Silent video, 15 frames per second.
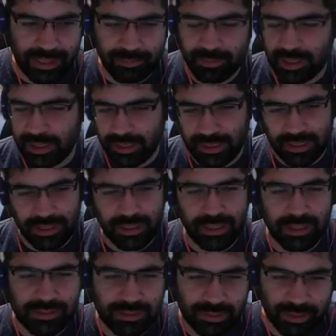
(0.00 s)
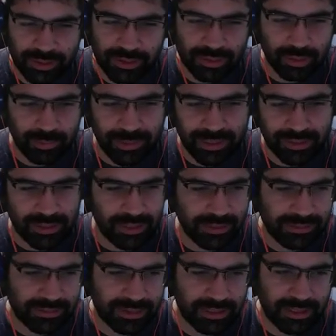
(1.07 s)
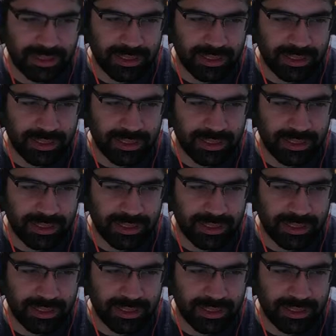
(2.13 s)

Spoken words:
I'm cleaning and doing so many things, right?